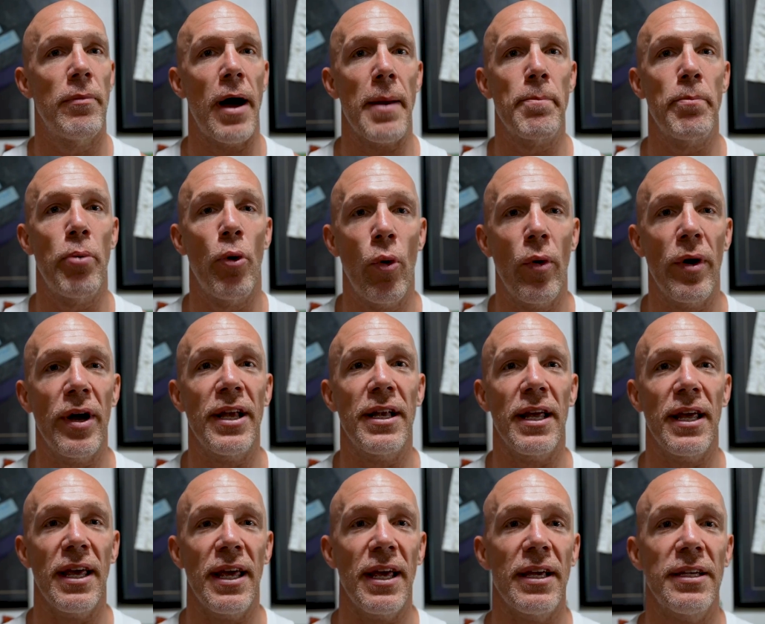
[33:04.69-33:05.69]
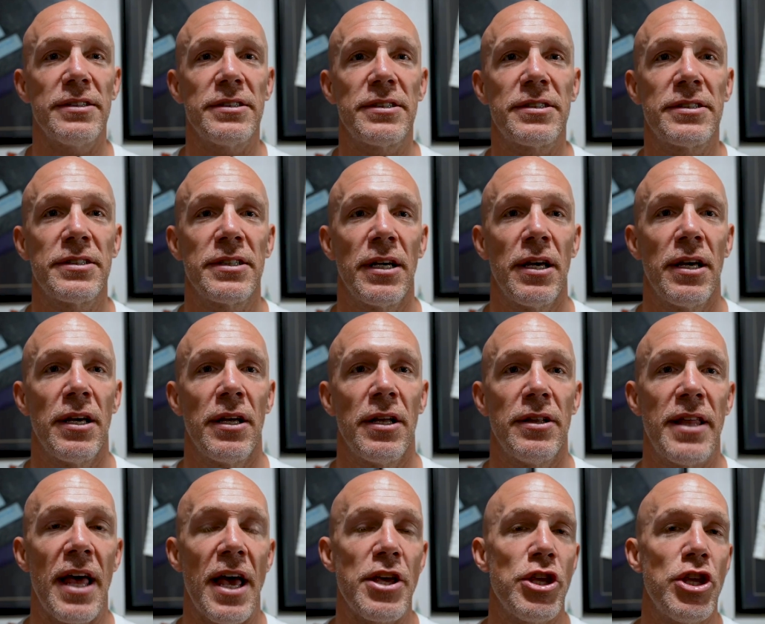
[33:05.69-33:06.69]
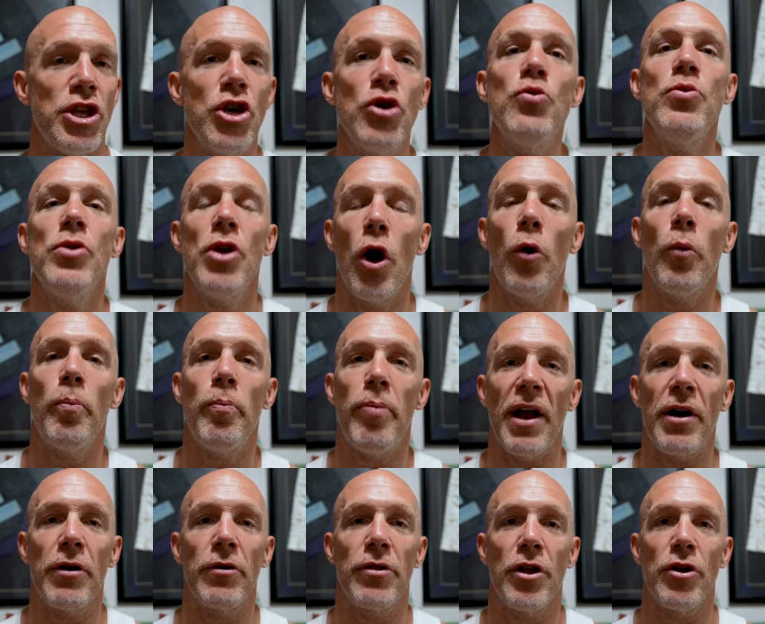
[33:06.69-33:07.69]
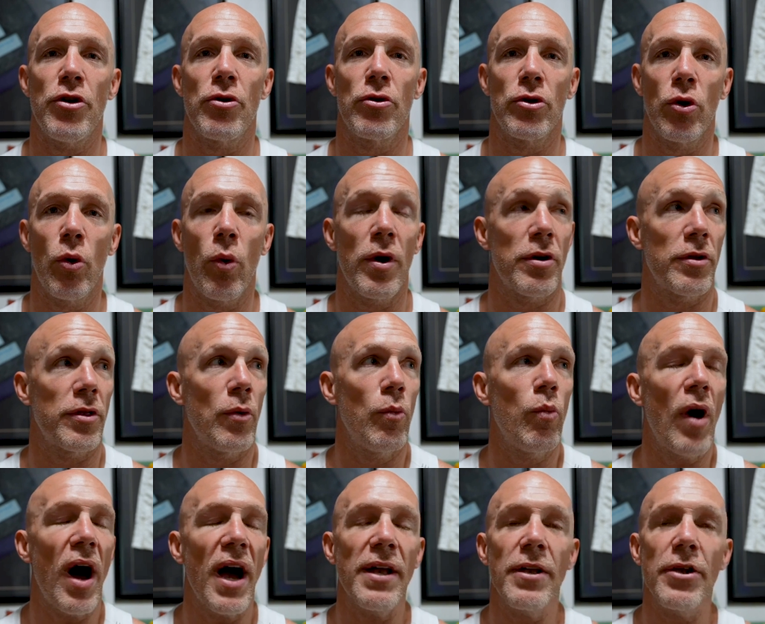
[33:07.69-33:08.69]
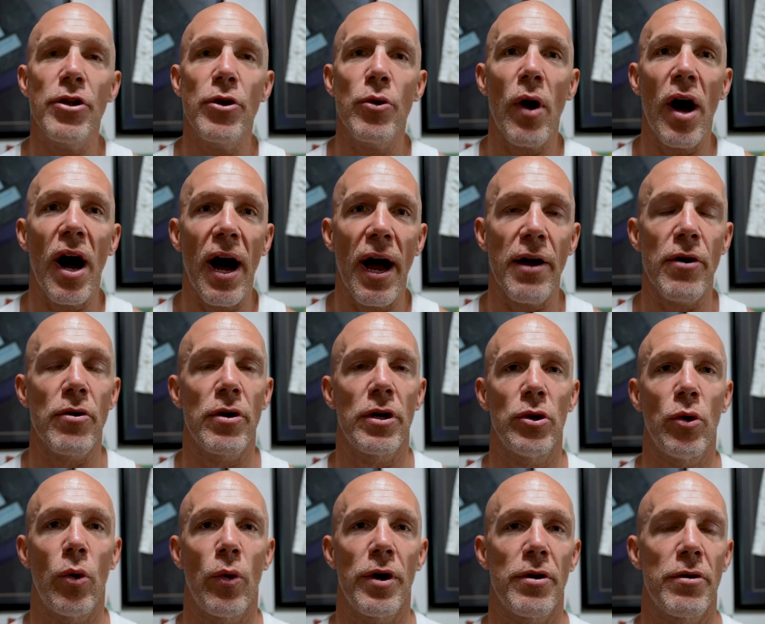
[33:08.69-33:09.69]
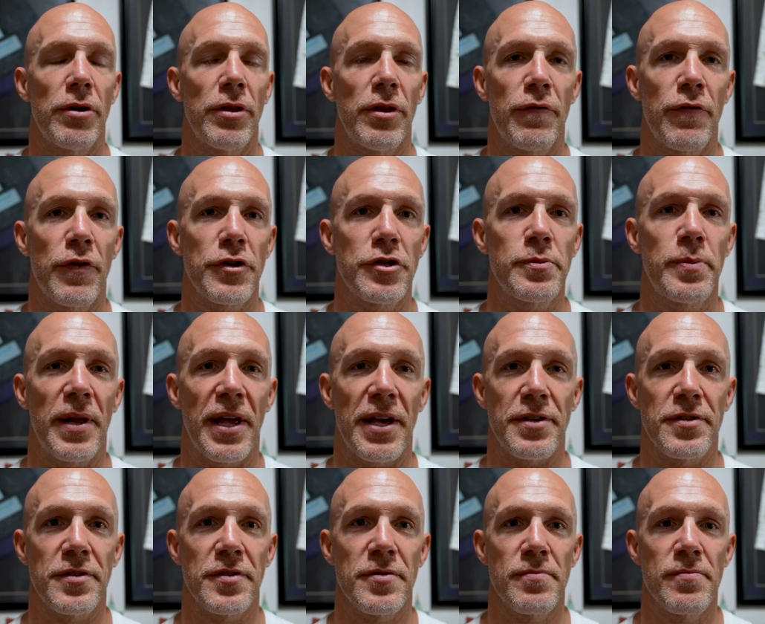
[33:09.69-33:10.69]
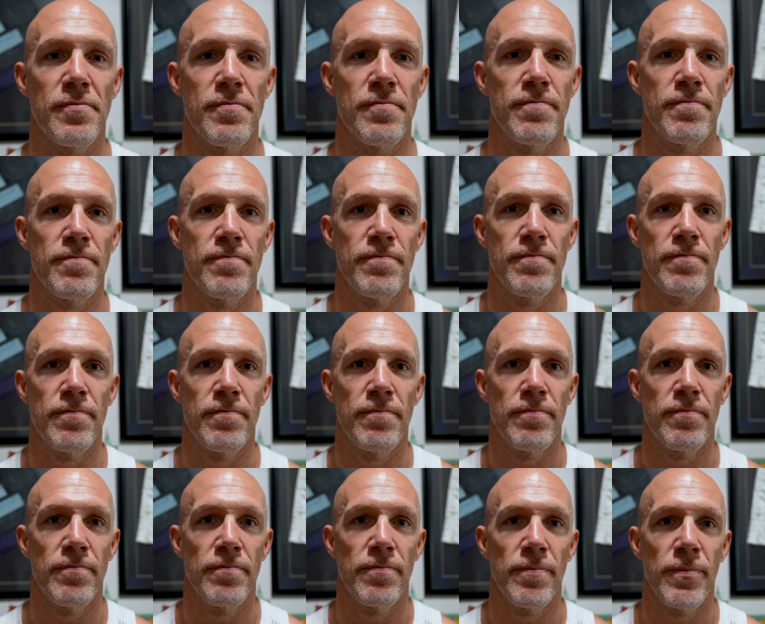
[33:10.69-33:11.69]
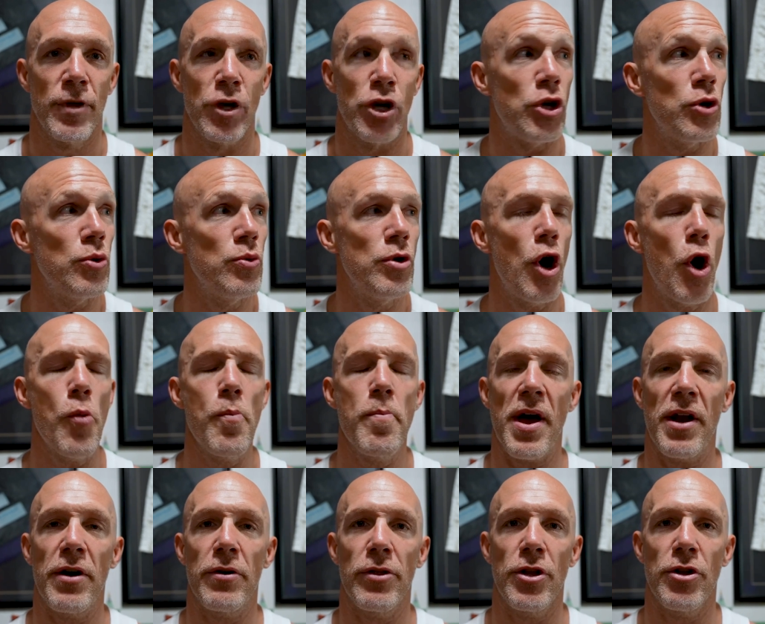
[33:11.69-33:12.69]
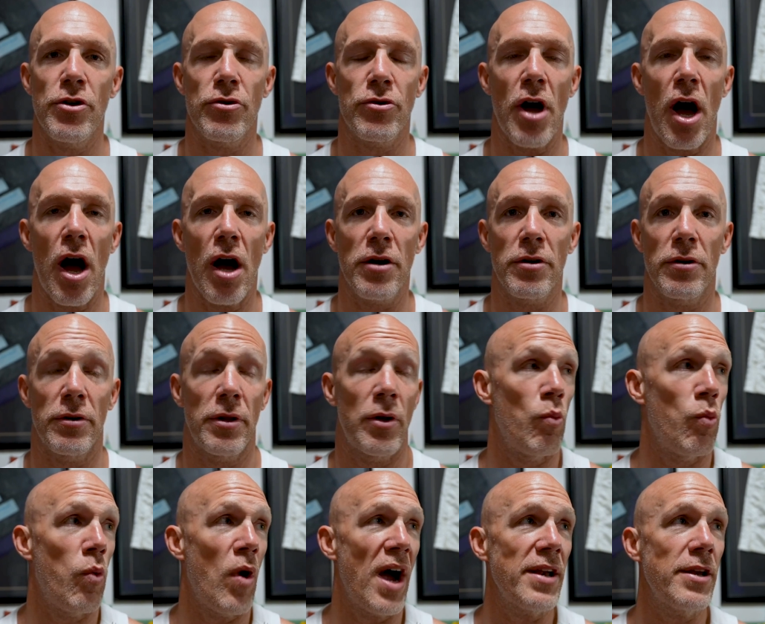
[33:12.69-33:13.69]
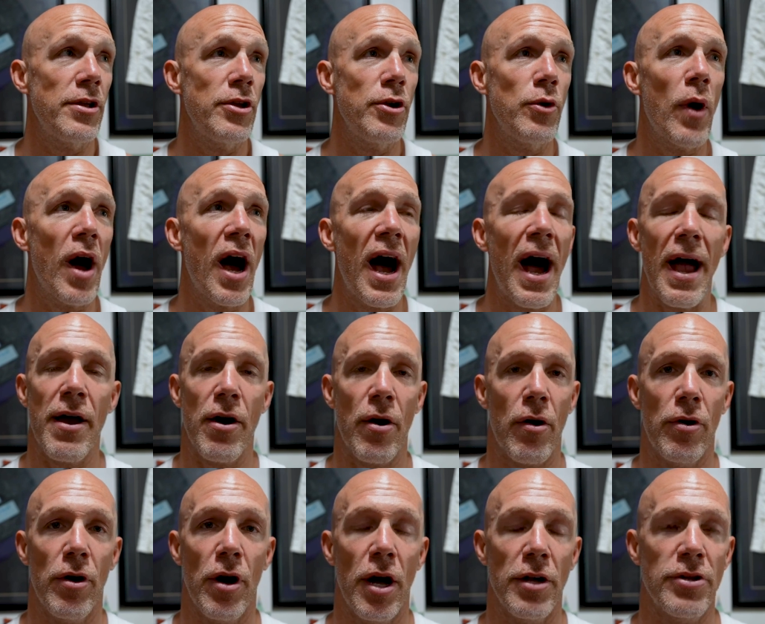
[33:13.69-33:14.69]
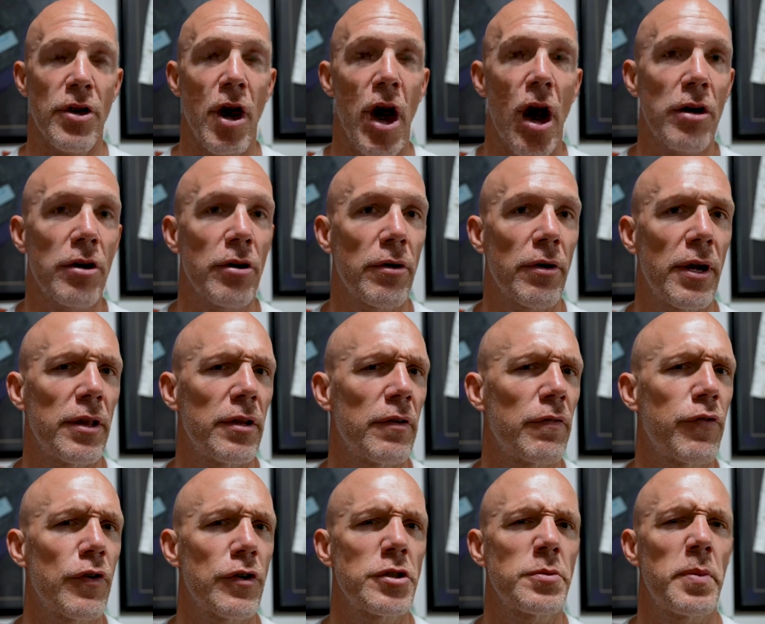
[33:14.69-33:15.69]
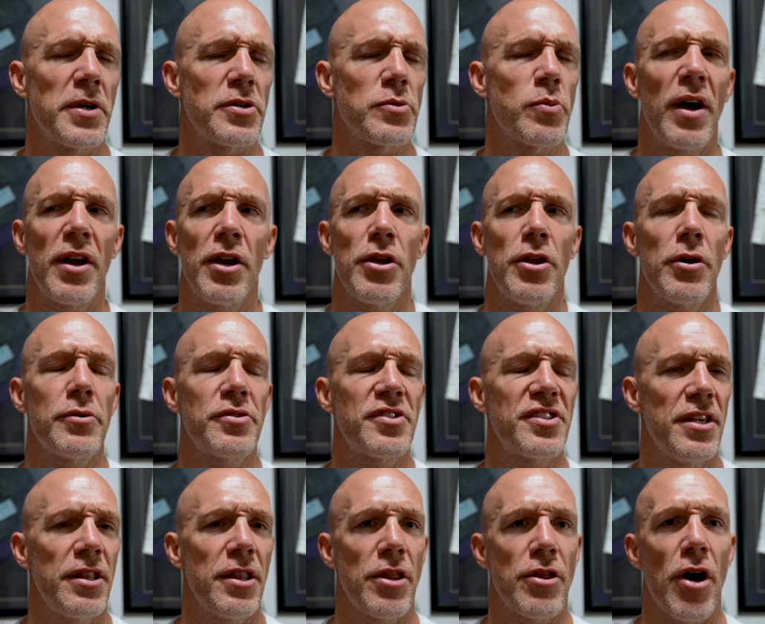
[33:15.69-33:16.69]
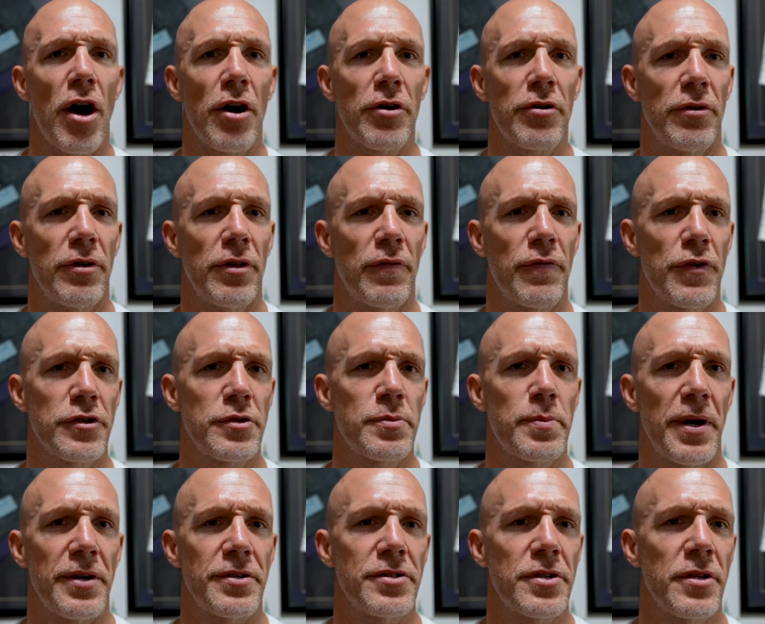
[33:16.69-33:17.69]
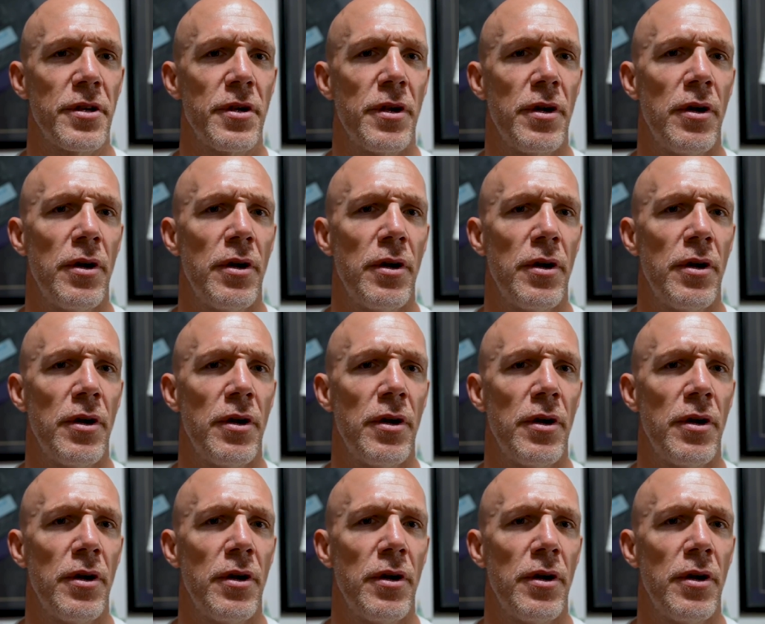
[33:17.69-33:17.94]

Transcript: My point is that you know better than your lawyer. Then why did you hire a lawyer in the first place? You know better than your doctor. And why did you hire a doctor in the first place? Why did you go see the doctor in the first place?